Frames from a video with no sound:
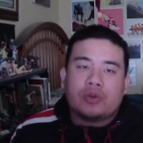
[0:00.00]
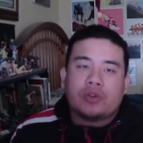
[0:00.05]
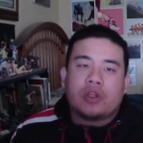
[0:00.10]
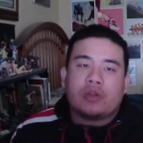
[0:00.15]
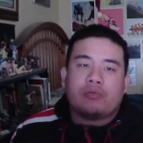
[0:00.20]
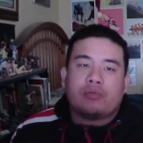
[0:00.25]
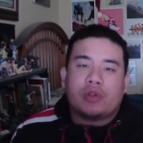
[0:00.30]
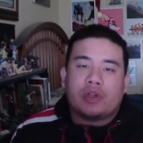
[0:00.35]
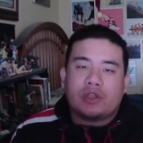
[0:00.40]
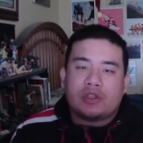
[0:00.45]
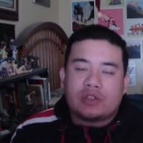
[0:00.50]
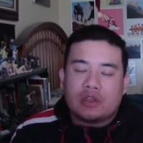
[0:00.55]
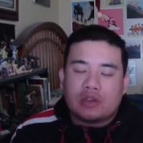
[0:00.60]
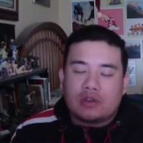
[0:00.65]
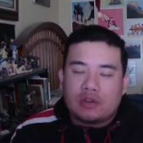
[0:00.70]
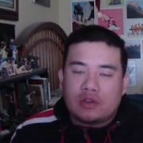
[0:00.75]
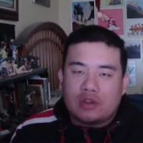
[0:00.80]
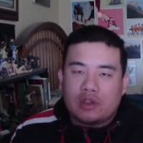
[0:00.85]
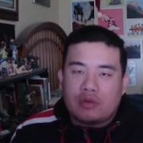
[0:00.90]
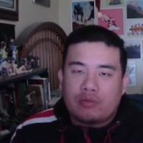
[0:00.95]
they place
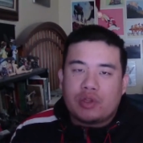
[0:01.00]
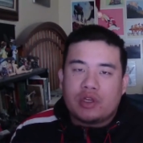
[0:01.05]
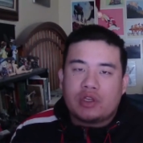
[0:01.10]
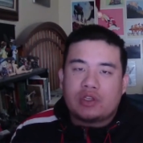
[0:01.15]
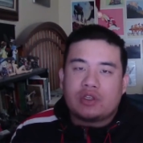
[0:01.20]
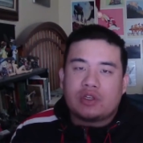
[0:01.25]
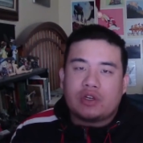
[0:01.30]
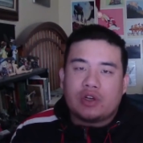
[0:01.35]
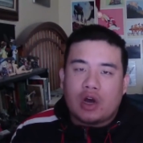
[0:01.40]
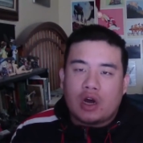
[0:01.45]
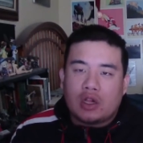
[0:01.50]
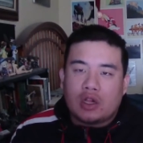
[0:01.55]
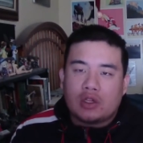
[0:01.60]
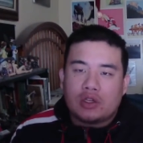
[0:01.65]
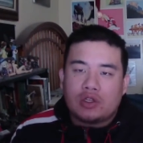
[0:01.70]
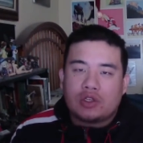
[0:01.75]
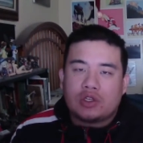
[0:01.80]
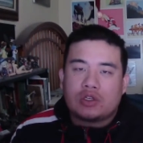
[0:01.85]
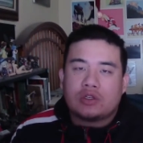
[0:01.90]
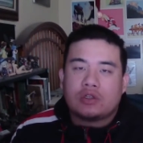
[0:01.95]
they place
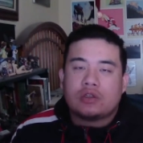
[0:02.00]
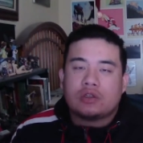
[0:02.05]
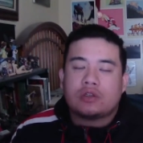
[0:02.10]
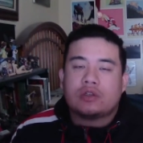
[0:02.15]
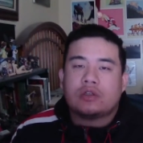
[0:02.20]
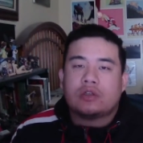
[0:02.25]
knowledge